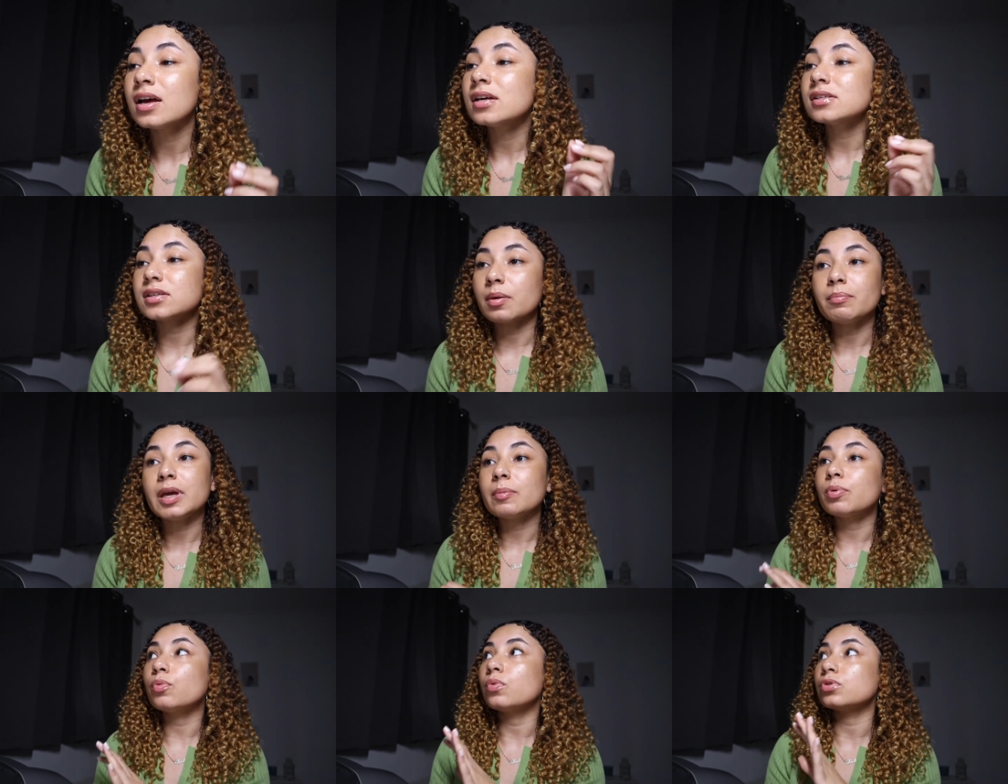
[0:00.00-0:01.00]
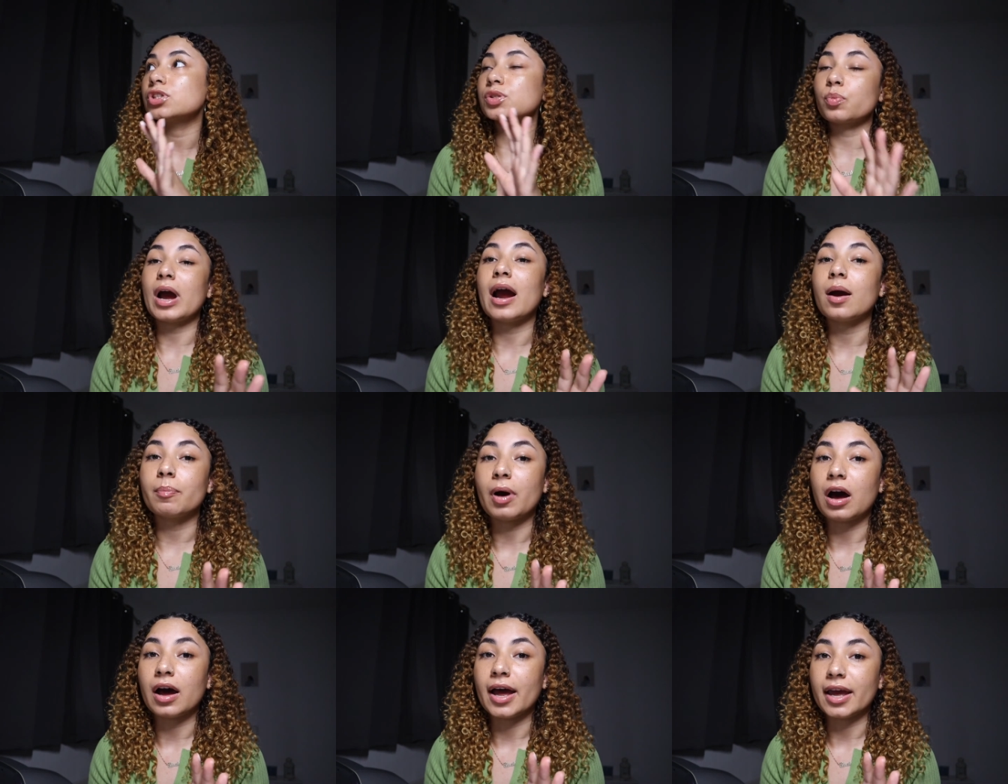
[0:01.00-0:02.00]
Some people will swear
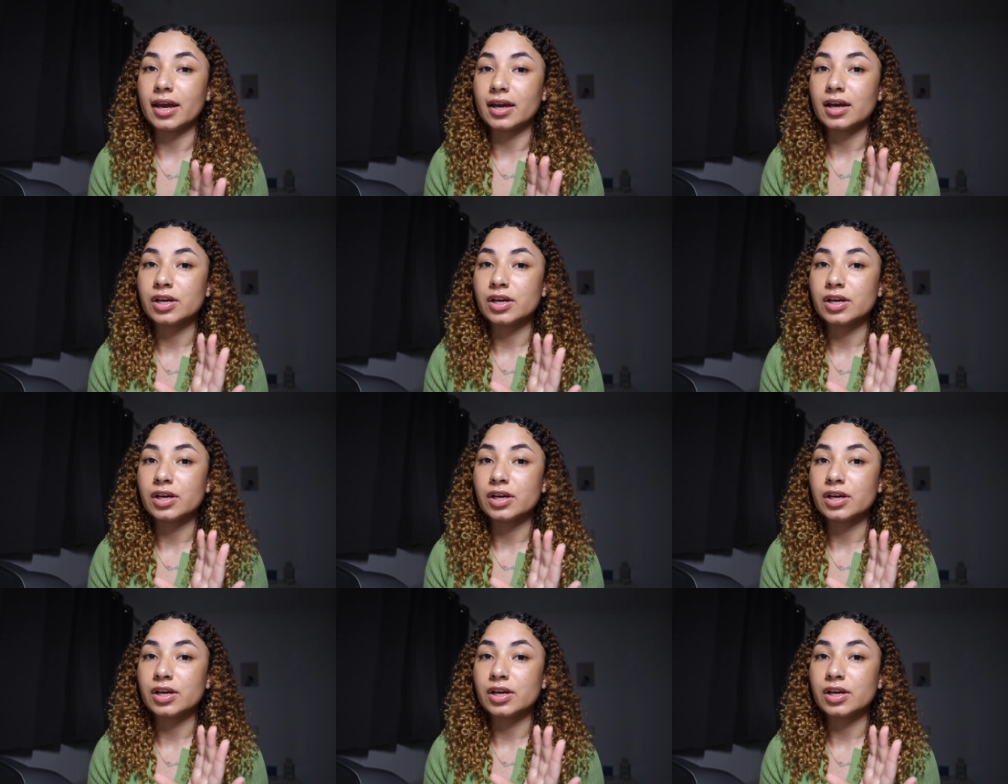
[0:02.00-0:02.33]
by